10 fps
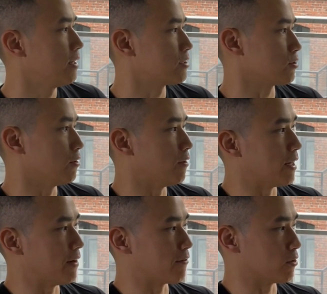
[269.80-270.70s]
So I
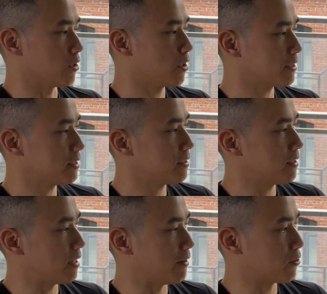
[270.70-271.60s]
have Aviron login.
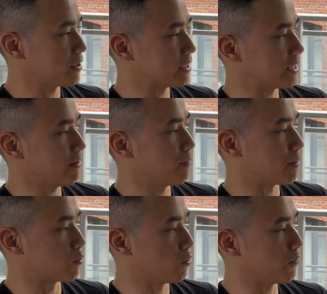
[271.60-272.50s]
I've already saved my
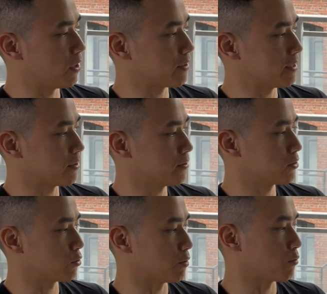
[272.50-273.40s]
profile here.
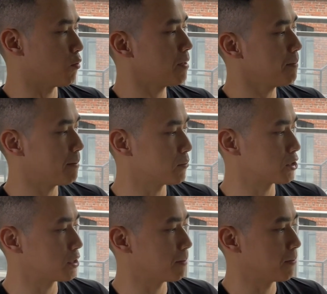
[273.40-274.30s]
So with one
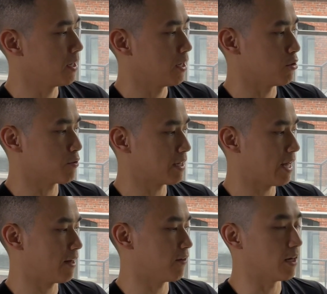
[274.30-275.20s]
membership, you can
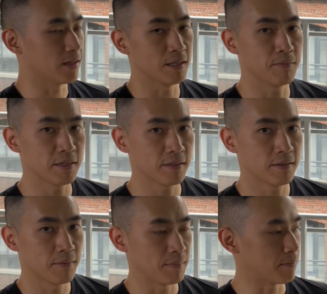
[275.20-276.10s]
have unlimited
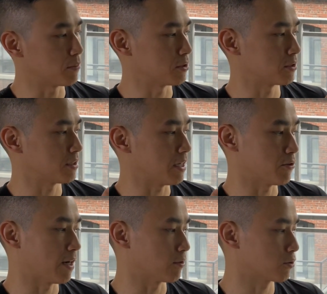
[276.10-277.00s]
members in
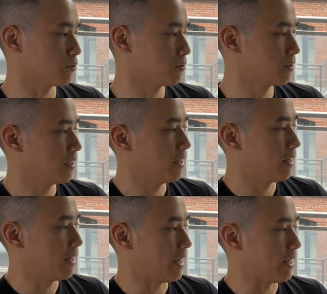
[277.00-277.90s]
your household,
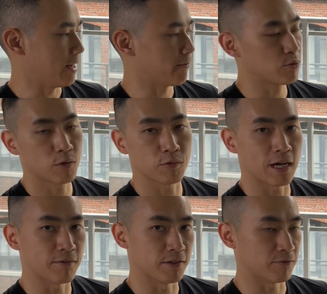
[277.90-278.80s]
and everyone would
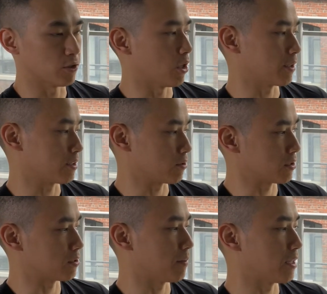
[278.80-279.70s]
have a different login. So
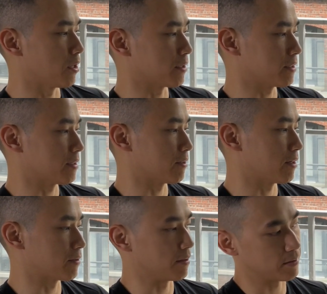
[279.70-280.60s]
this is my login. I don't
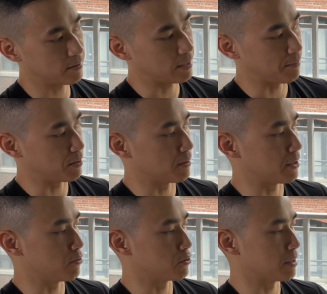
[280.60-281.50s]
have to type in my
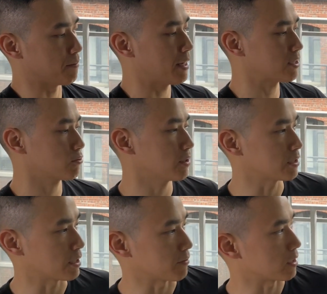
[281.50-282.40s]
username and password. I
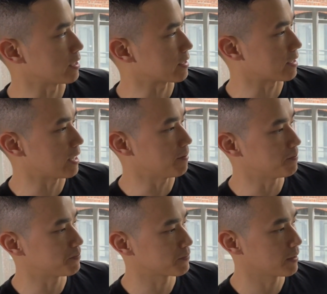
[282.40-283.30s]
just have to click that.
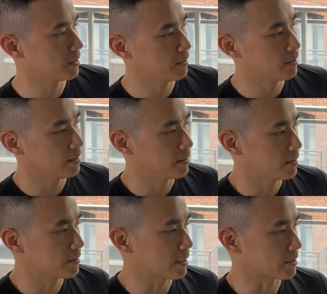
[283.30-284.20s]

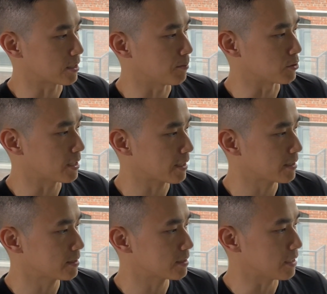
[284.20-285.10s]
It takes a couple
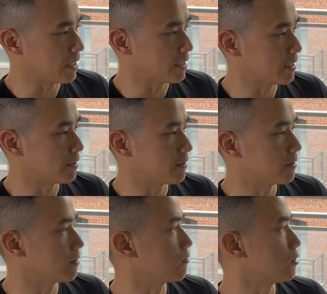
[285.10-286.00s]
seconds, and then
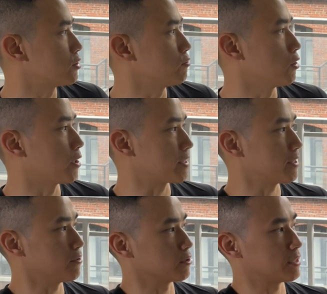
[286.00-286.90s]
once you log
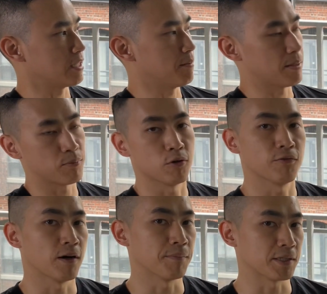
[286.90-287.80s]
in, you'll see that my
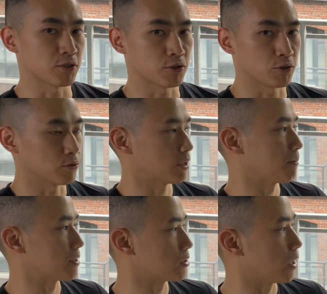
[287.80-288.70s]
profile picture shows up
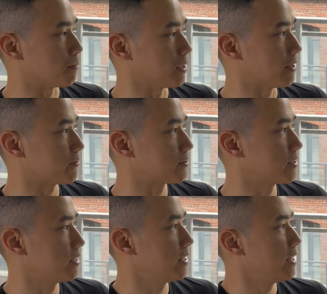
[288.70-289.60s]
at the top left.
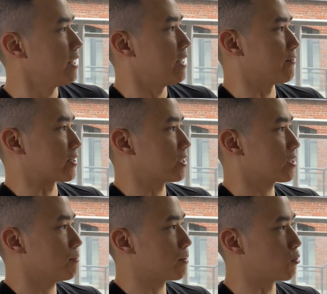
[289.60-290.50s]
And if I click
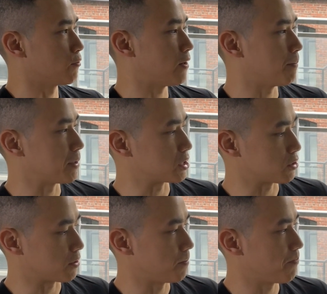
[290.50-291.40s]
on my profile
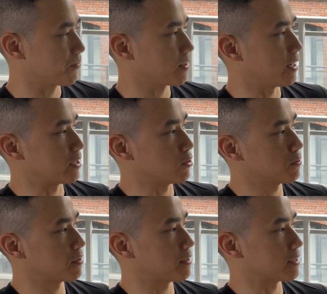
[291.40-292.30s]
picture, I can go
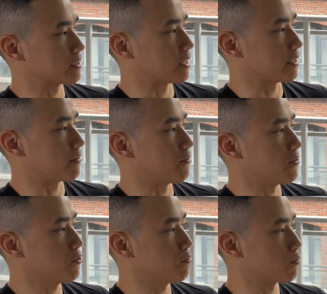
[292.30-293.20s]
into things like
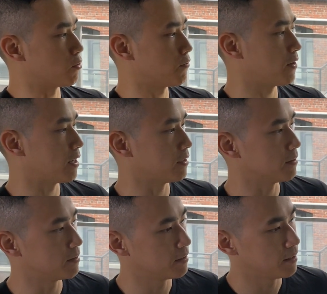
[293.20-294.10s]
view profile.